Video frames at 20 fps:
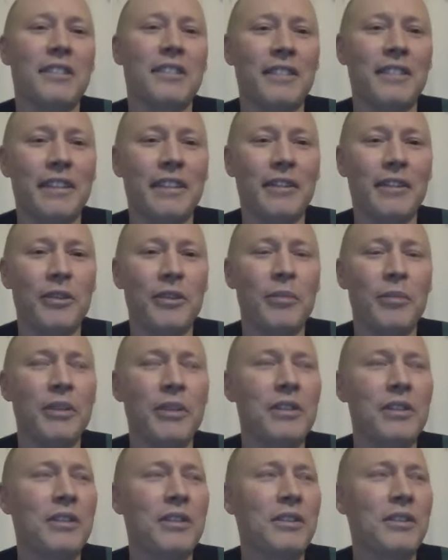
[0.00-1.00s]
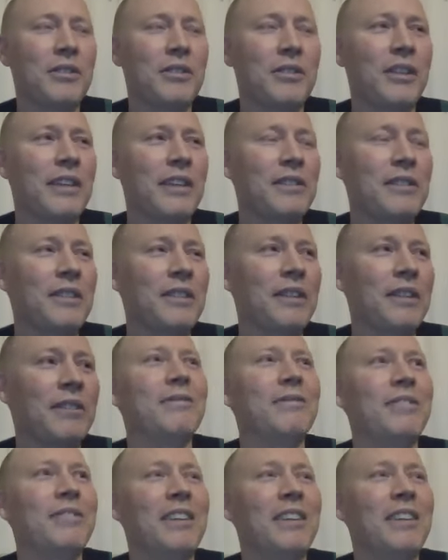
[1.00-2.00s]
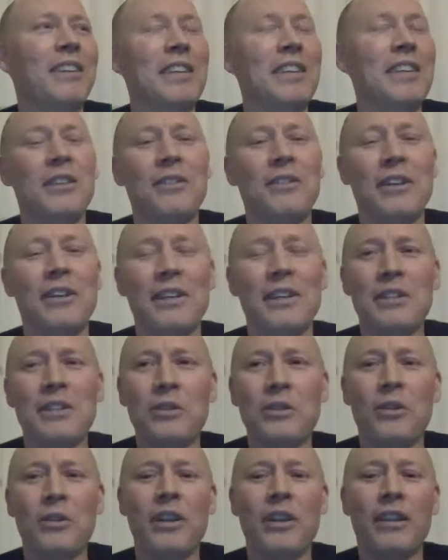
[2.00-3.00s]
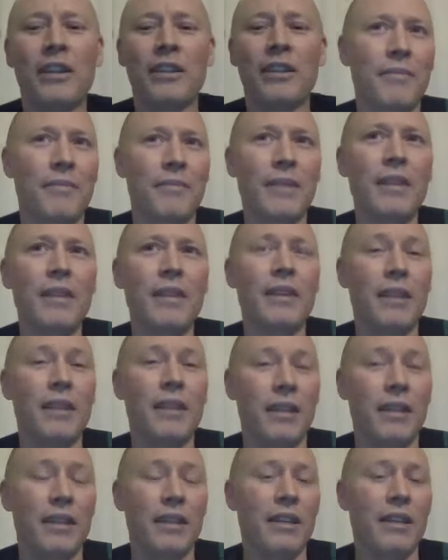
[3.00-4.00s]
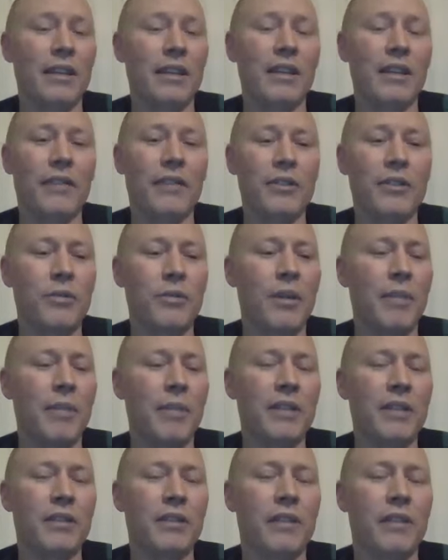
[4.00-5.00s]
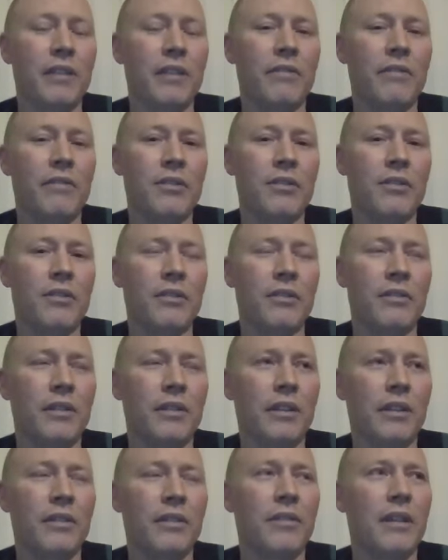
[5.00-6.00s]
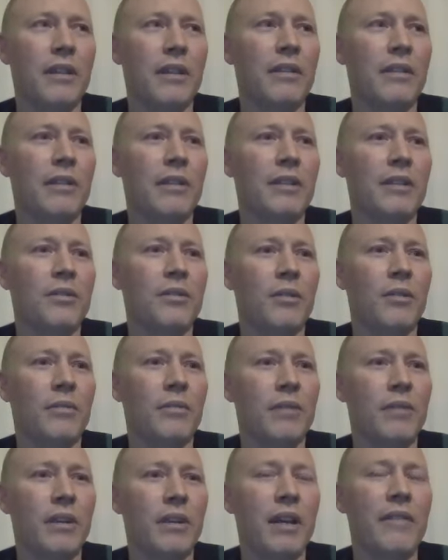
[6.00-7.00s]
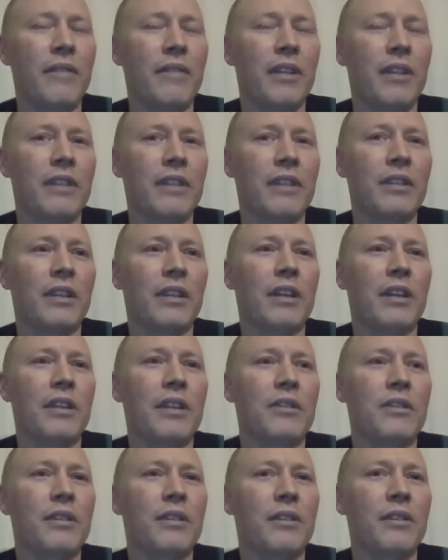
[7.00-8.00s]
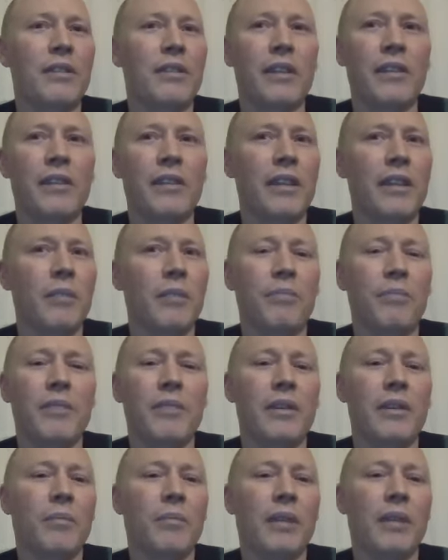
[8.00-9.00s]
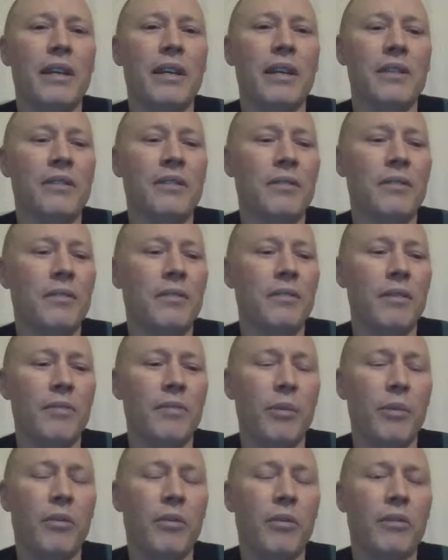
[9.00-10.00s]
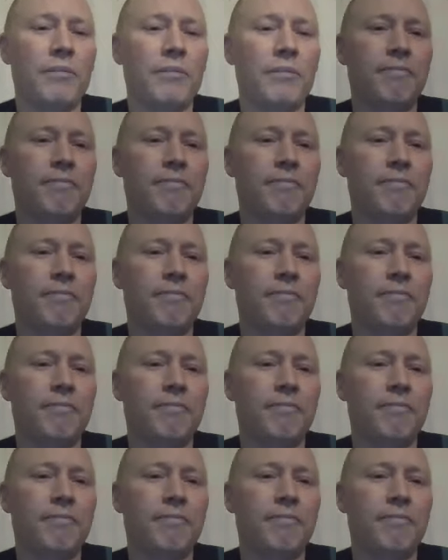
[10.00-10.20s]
you know, on the beach in Australia. So I actually quite enjoy it. It toughens you up mentally for sure, you know, that that sort of, you know, having that dedication and, and they're the they're the players that, that we want